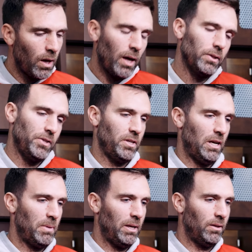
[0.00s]
Oh, listen,
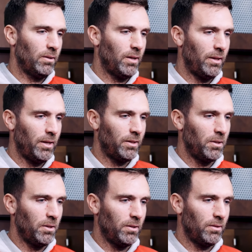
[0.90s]
I mean, I think
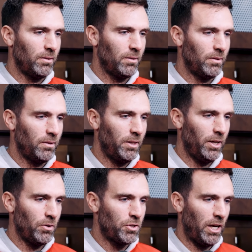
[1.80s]

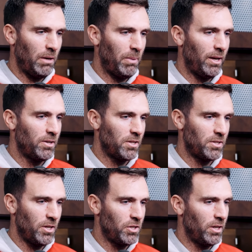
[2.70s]
Shane made his
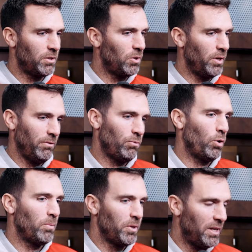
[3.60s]
decision and
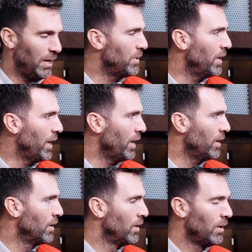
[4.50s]
informed the team
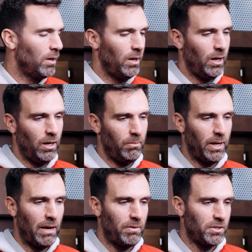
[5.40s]
today.
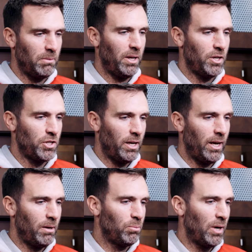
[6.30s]
And obviously me and Shane
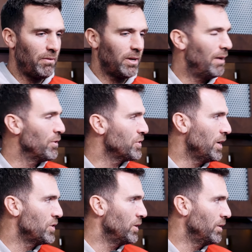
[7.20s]
had a private
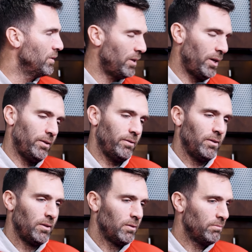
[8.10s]
conversation and
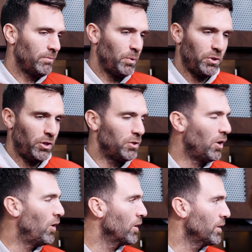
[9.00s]
it was a good
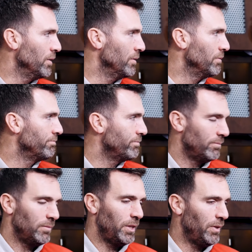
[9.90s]
talk, and,
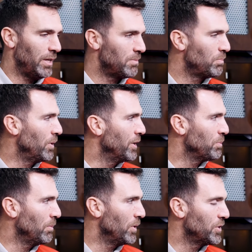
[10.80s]
you know, that's
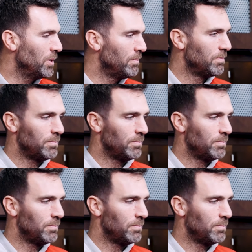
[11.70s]
pretty much it.